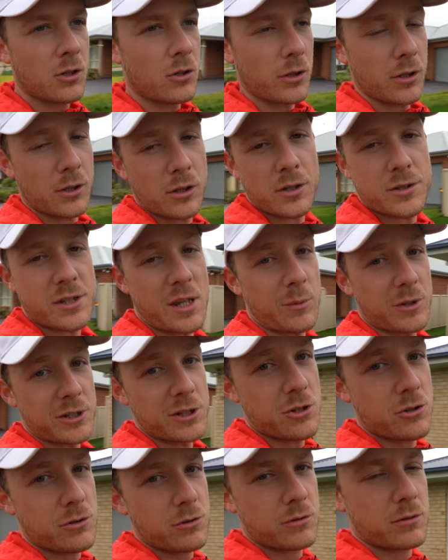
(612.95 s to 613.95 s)
or you learned something
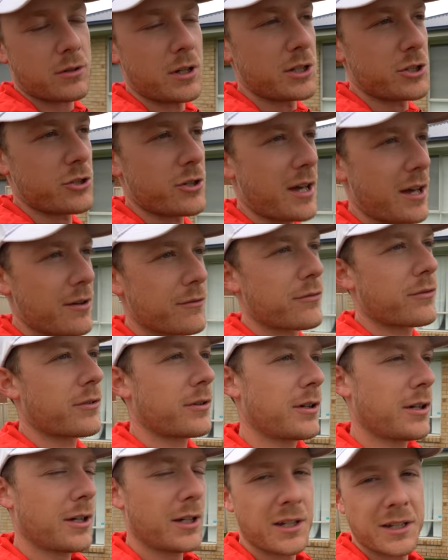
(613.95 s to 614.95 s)
new and you have
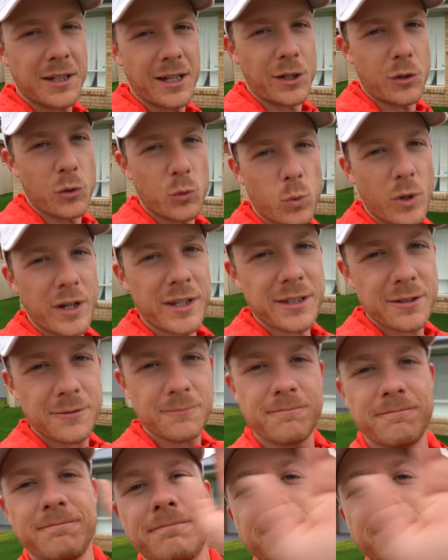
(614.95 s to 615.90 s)
a good week.